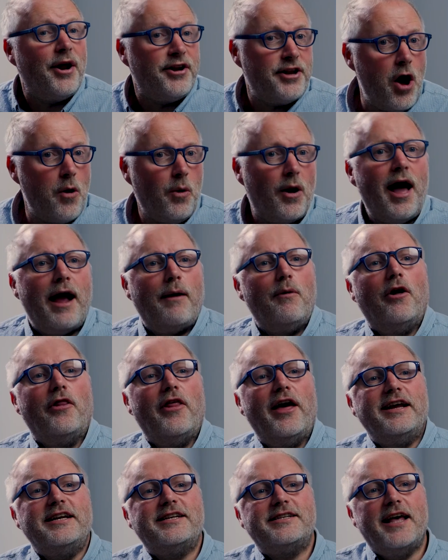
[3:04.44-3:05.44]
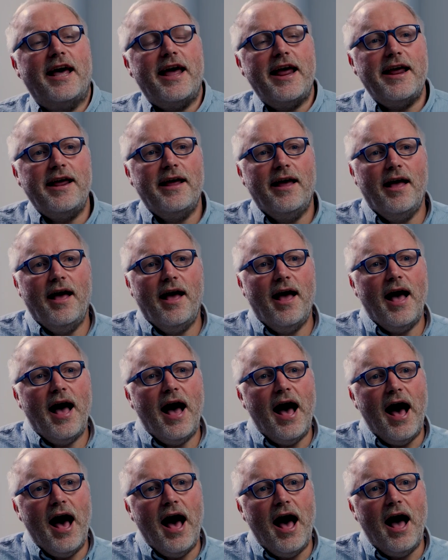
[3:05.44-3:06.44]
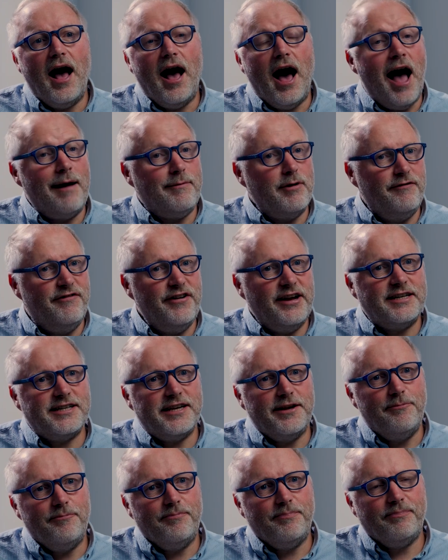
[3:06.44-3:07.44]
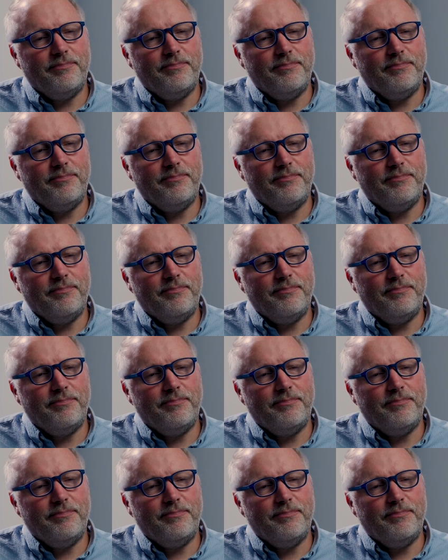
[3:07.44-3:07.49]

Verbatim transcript: I don't like what they say. I'm a victim."